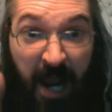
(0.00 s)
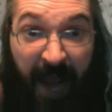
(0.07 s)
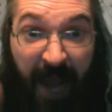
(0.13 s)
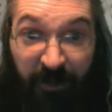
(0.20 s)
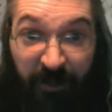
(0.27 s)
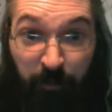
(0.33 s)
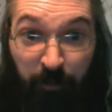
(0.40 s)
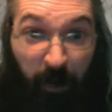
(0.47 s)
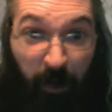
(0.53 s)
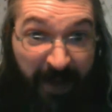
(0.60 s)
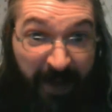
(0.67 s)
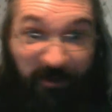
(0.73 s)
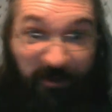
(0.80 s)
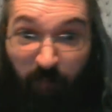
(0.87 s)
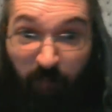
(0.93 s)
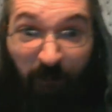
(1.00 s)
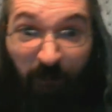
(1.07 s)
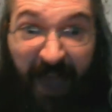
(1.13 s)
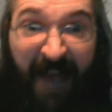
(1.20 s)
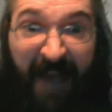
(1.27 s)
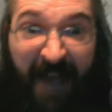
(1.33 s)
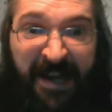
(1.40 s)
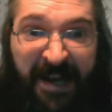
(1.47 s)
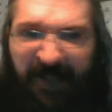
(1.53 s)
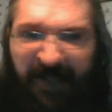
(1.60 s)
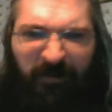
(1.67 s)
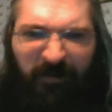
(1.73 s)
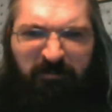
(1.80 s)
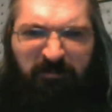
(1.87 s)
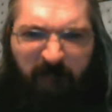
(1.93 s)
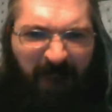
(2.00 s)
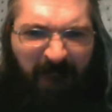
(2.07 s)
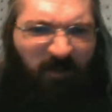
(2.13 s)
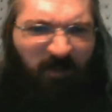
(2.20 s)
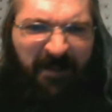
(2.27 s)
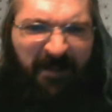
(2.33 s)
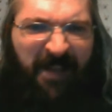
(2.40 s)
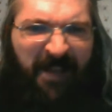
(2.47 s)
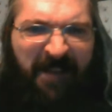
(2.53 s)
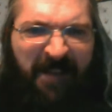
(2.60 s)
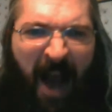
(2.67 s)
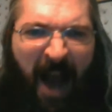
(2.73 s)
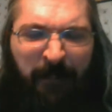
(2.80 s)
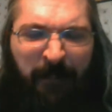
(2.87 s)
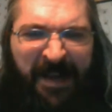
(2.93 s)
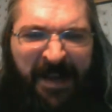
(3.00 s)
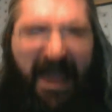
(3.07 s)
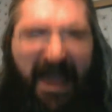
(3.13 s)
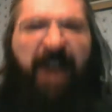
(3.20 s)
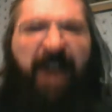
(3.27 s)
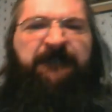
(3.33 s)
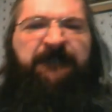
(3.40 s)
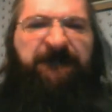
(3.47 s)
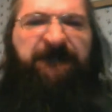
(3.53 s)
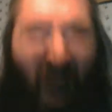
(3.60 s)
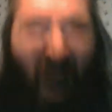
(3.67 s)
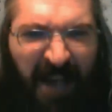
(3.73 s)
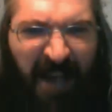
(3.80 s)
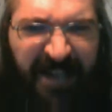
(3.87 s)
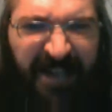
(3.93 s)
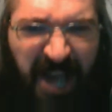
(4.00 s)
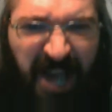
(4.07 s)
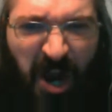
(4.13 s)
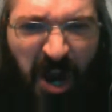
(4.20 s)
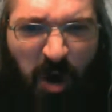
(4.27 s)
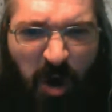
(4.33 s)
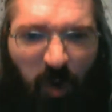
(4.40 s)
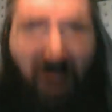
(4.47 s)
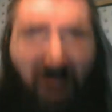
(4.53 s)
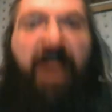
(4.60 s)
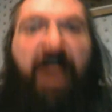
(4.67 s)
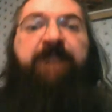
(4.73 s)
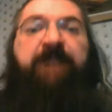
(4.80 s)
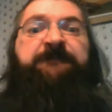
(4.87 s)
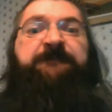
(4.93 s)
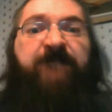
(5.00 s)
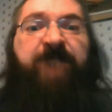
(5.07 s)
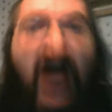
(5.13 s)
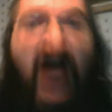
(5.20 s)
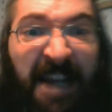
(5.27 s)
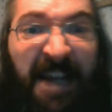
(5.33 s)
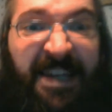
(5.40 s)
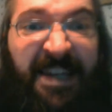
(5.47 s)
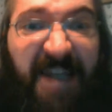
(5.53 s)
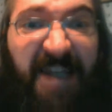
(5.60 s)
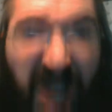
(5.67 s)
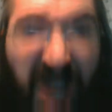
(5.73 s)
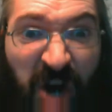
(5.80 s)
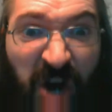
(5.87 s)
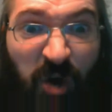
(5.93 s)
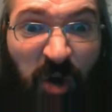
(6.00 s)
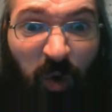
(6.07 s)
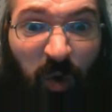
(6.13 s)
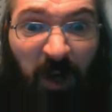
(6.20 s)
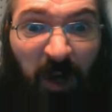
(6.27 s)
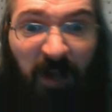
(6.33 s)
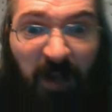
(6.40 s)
and you wrote that in, if you're working for the company, fuck you! Fuck you!